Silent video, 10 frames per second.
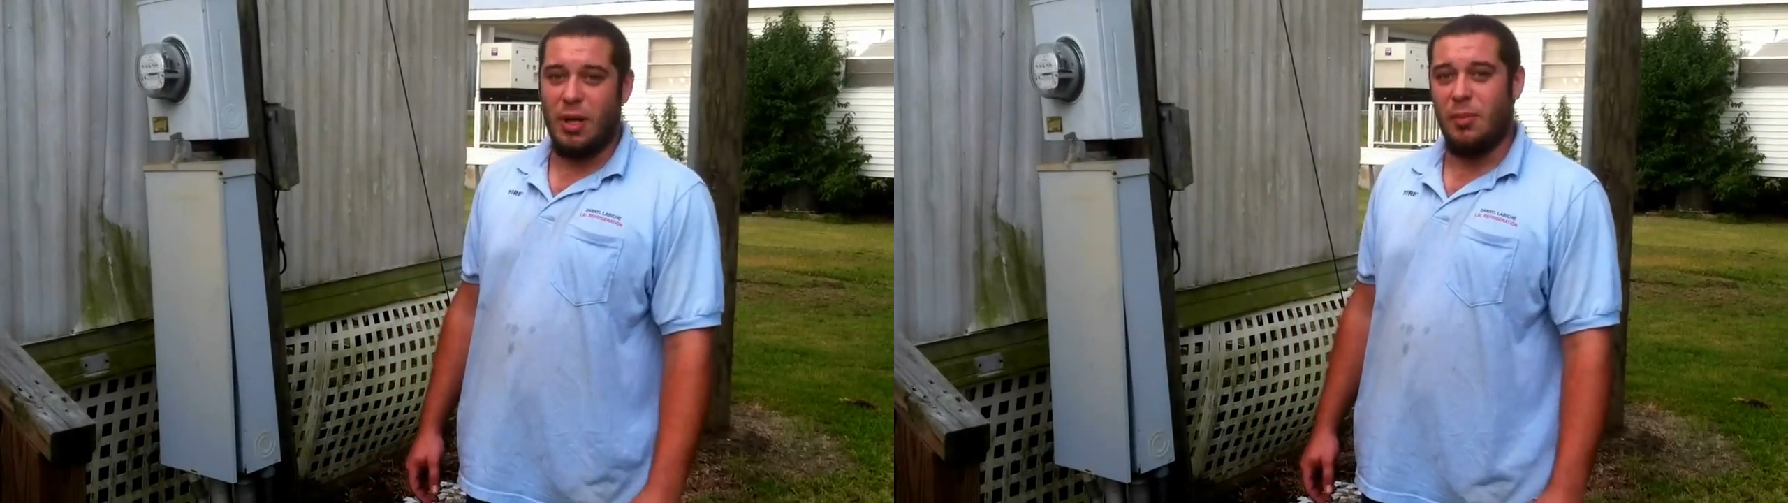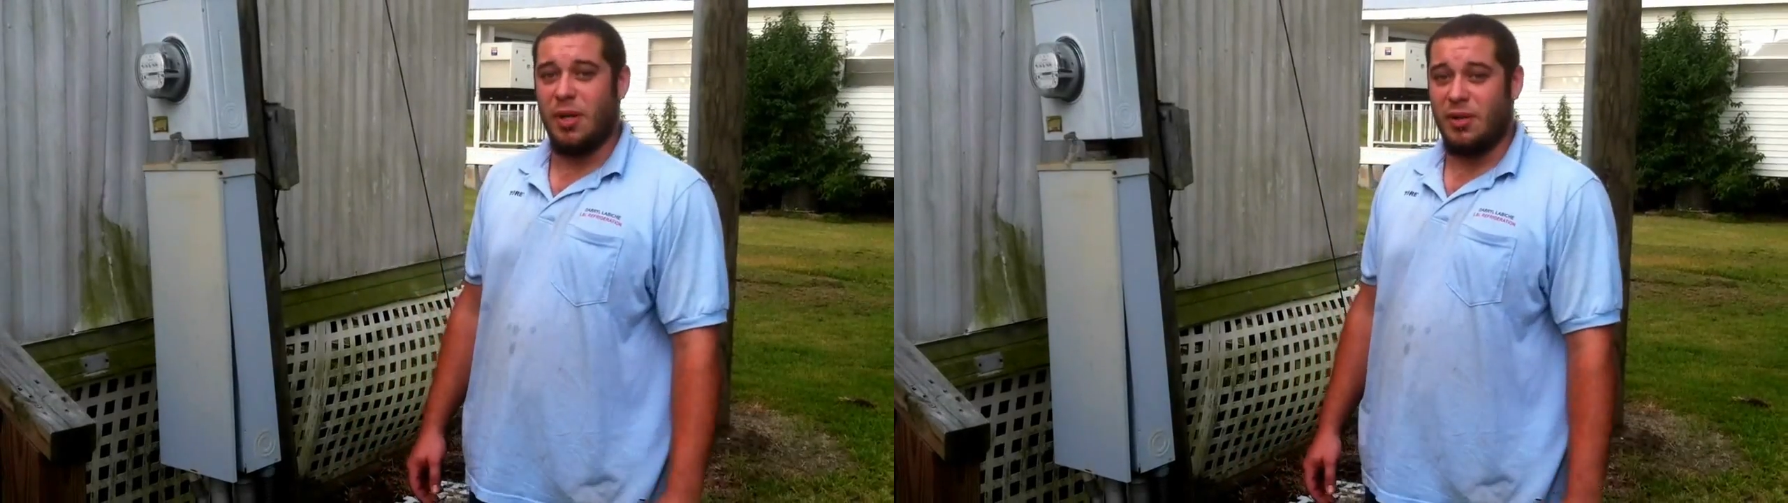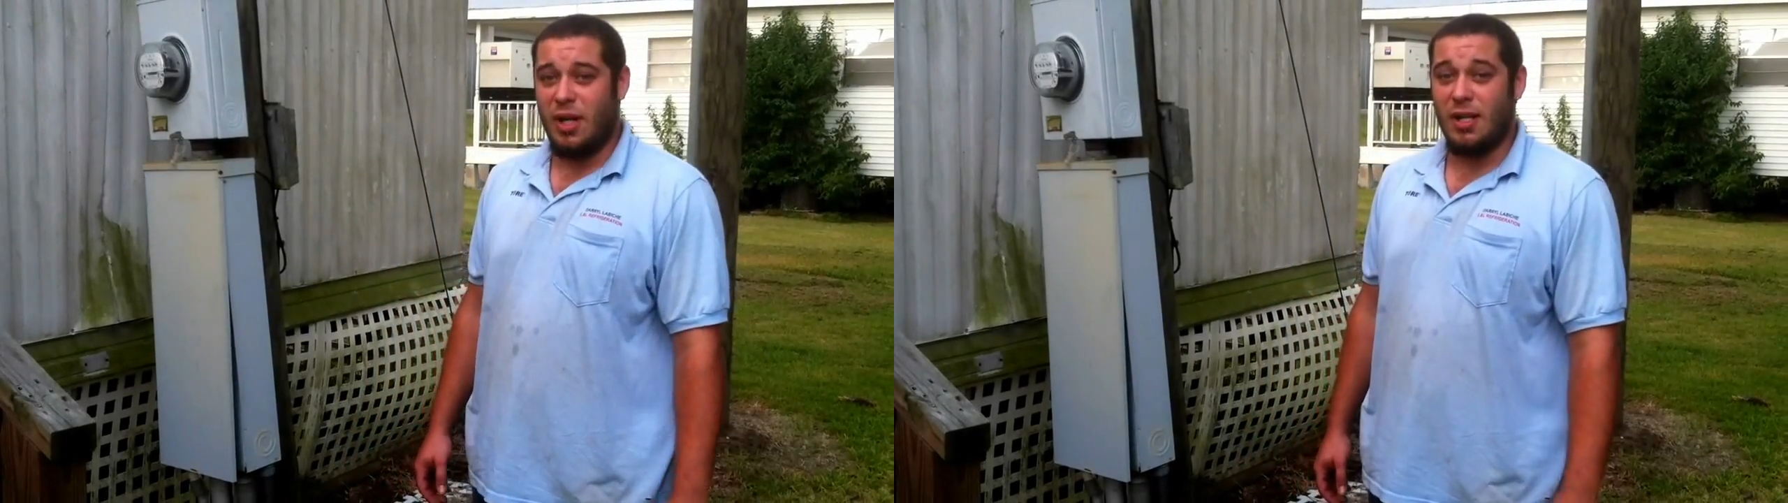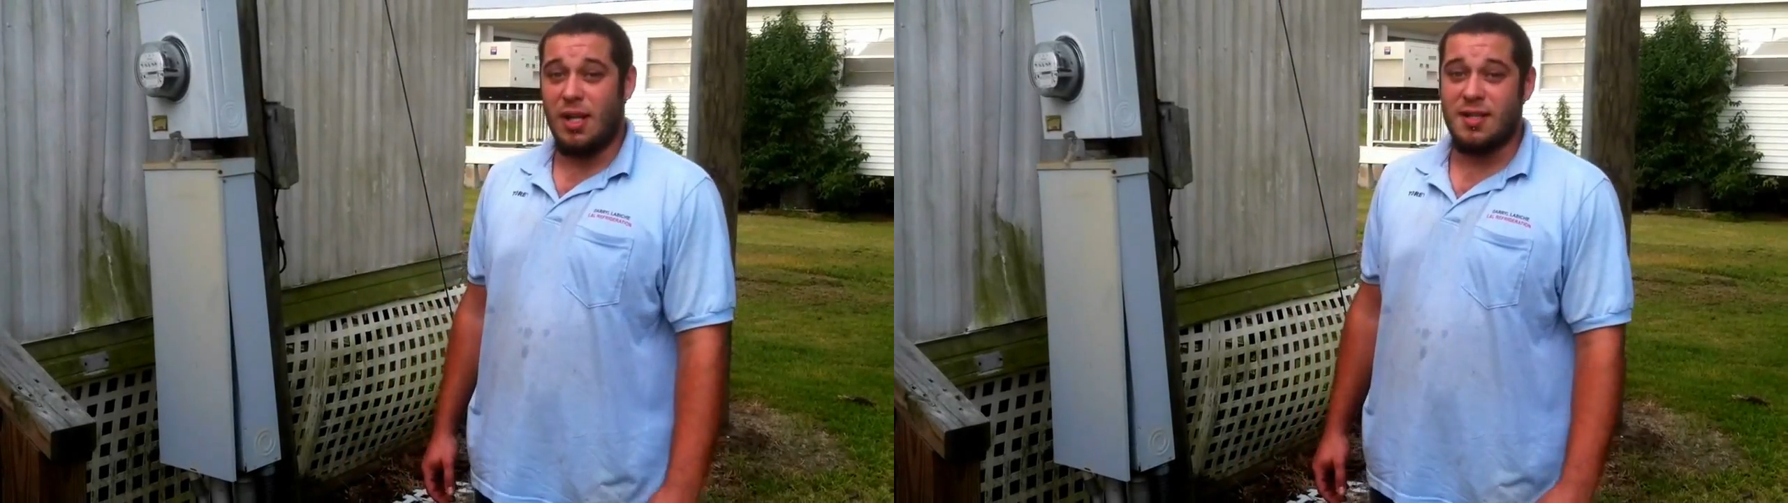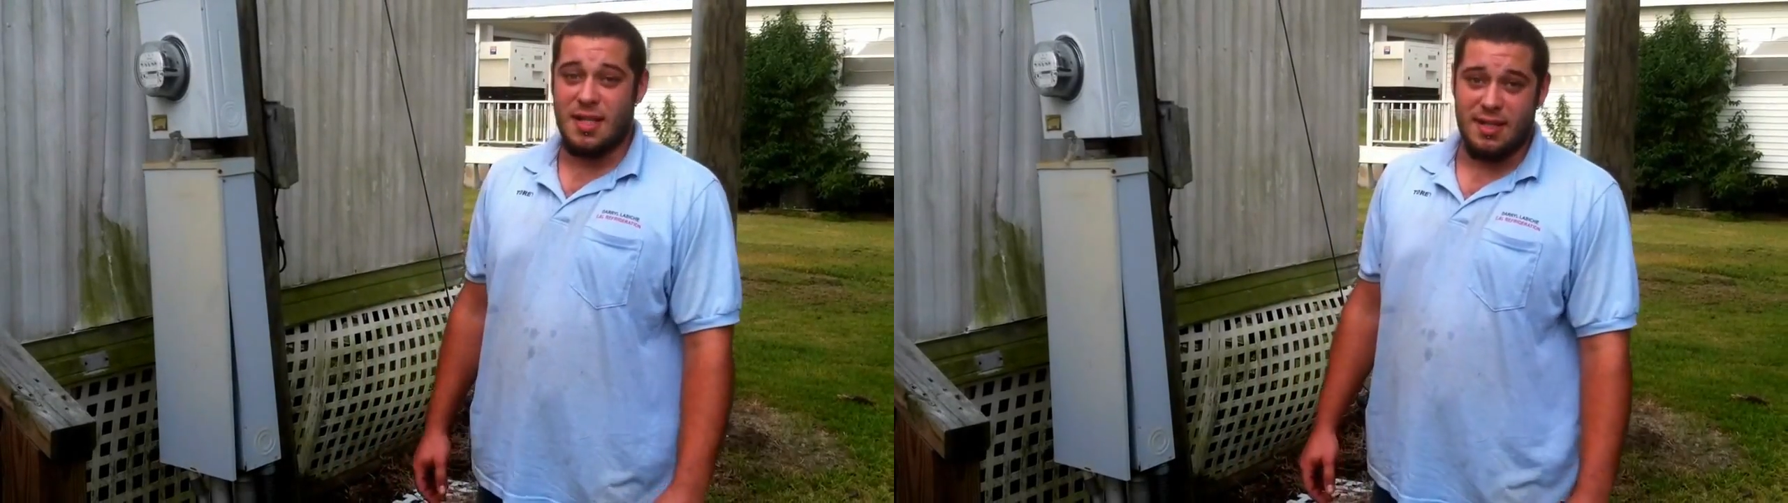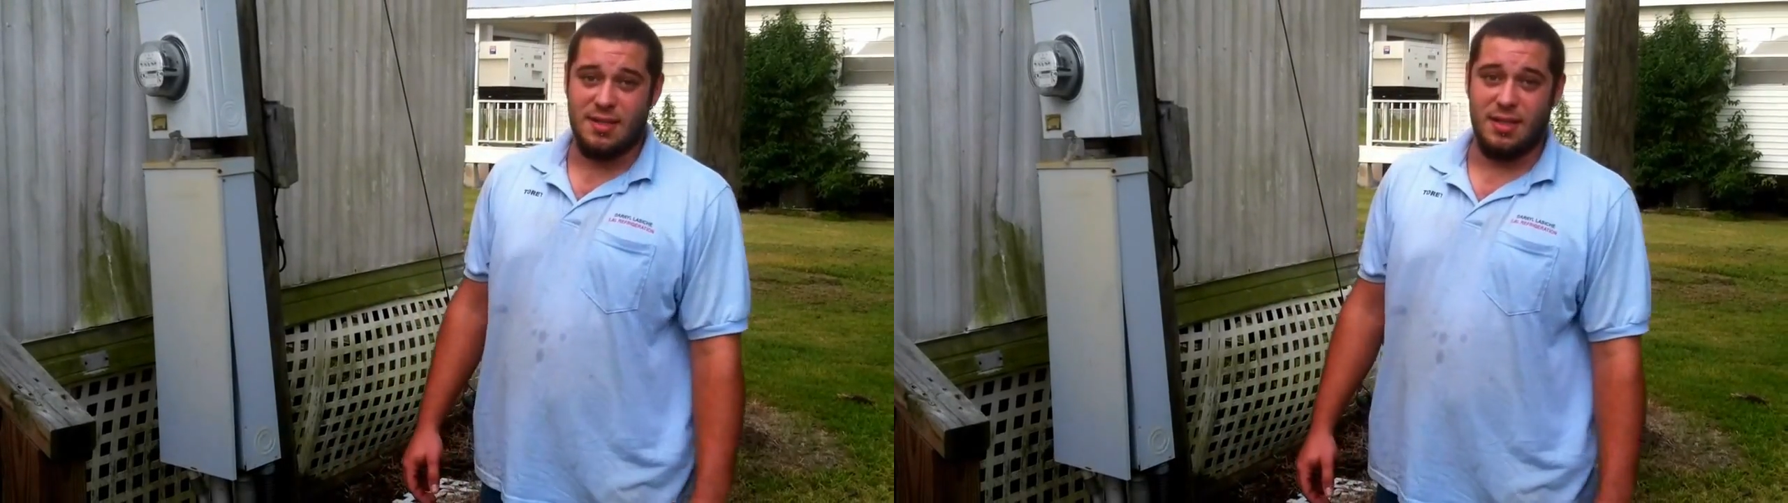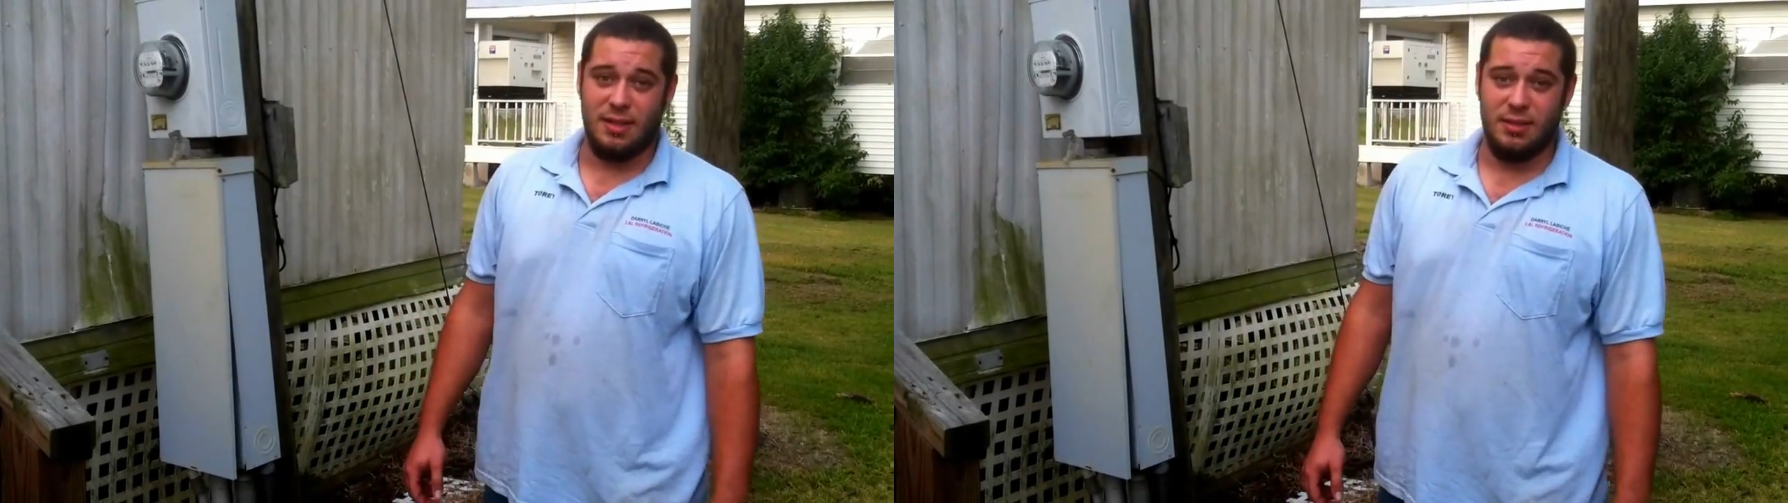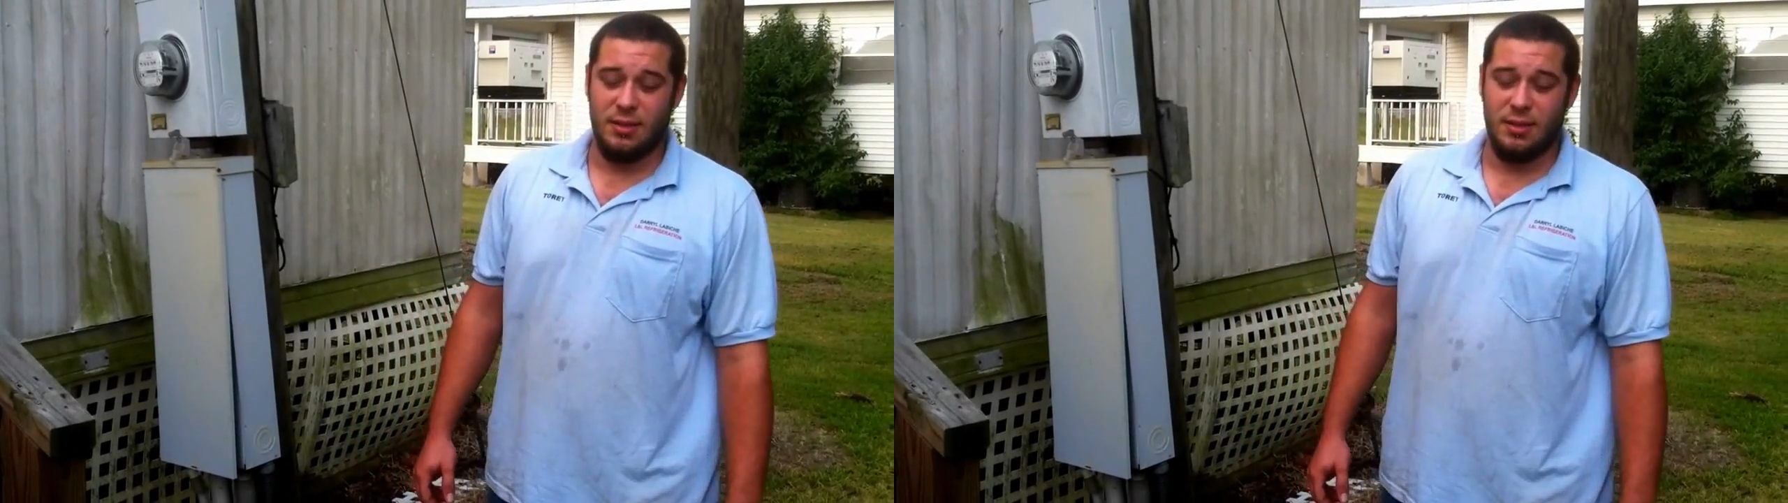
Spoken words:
by Buddy Rockhouse AC.